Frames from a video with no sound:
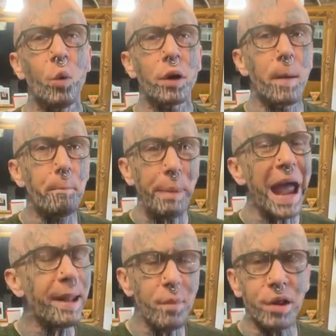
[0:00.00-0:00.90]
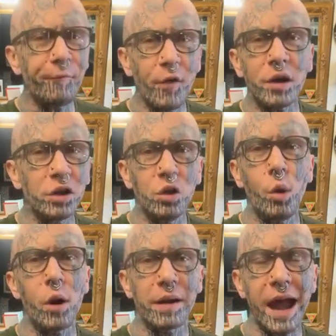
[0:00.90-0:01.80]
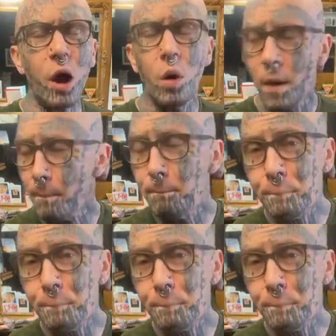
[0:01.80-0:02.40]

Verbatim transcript: what a bad motherfucker you are and how